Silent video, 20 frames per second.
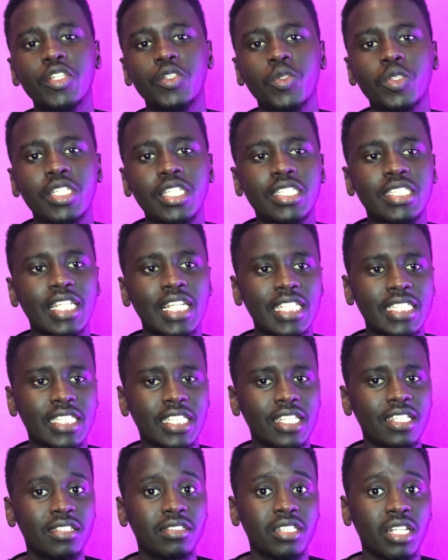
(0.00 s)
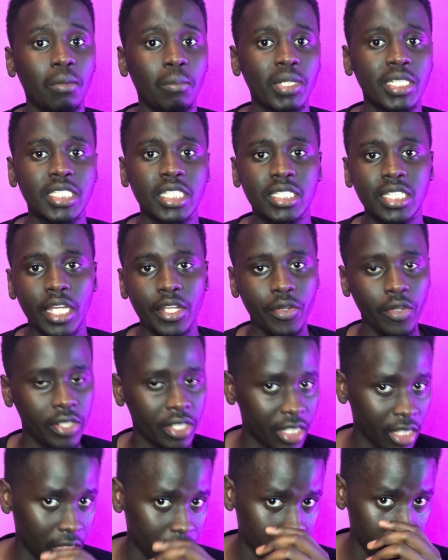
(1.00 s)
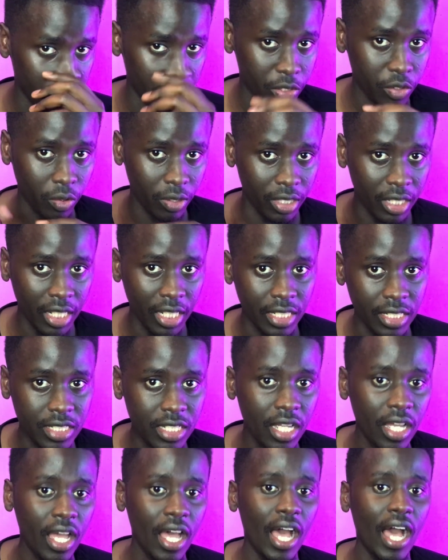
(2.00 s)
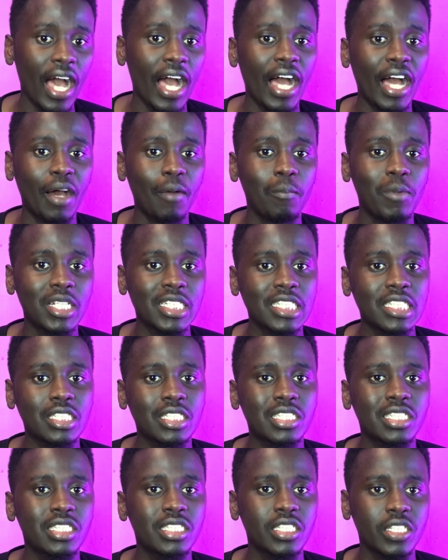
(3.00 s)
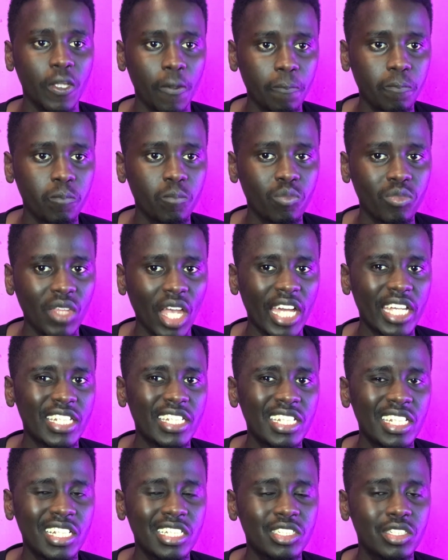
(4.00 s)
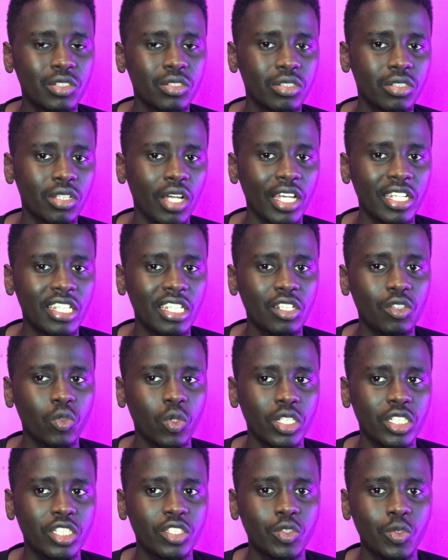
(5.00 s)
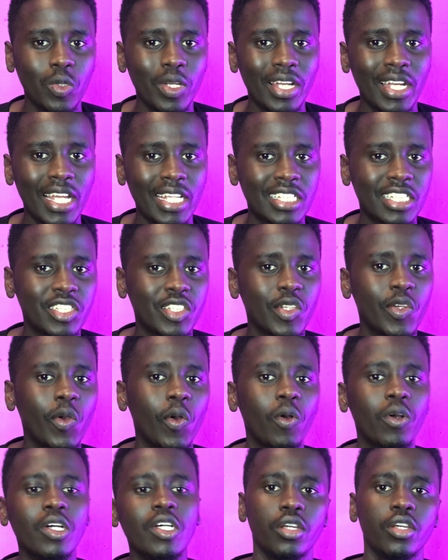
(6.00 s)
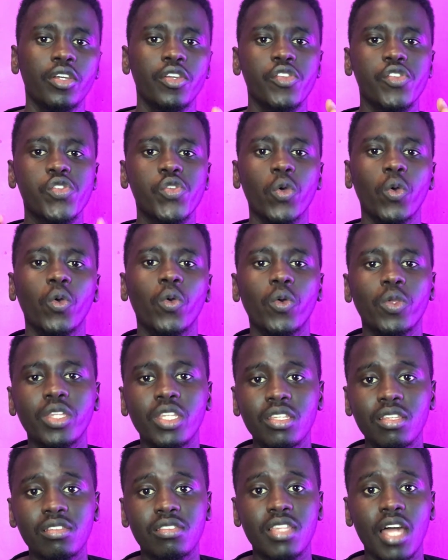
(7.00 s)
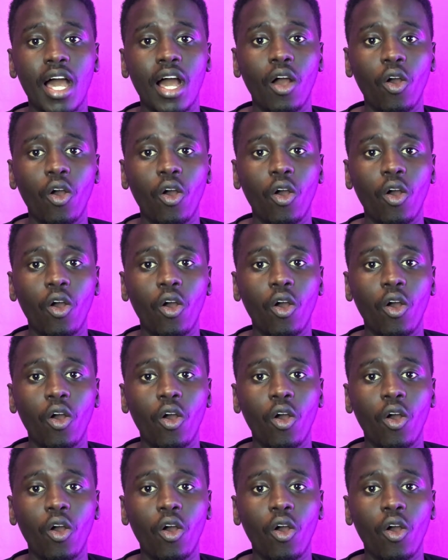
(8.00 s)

to this list. This is number 6. I know I didn't mention this, but I didn't want to let it go. So this is the